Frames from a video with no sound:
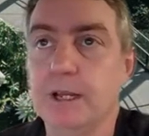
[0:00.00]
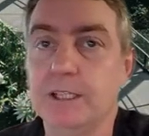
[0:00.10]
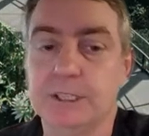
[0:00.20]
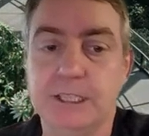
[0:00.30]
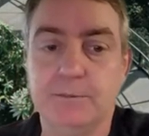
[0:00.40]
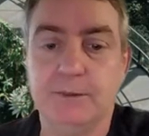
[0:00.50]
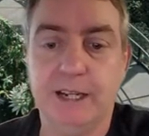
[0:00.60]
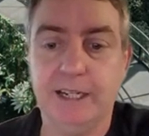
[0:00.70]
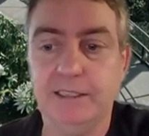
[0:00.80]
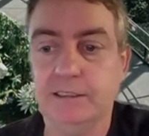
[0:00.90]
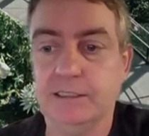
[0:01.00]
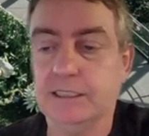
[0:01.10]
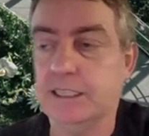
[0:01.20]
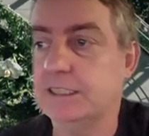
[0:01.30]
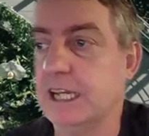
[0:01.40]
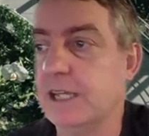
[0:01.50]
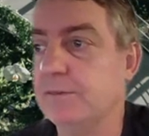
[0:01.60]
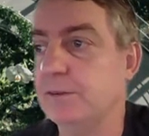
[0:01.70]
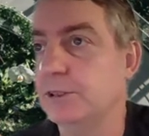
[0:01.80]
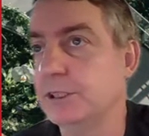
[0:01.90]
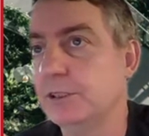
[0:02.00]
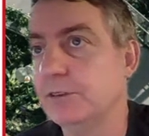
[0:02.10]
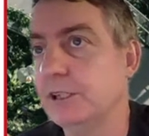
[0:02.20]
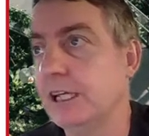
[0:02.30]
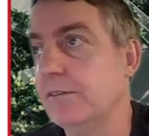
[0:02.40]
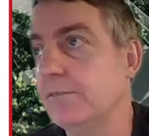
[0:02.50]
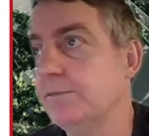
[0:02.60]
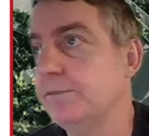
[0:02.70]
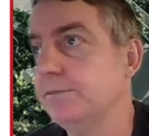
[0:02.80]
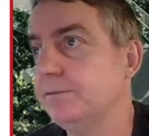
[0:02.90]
Balance sheet planning is able to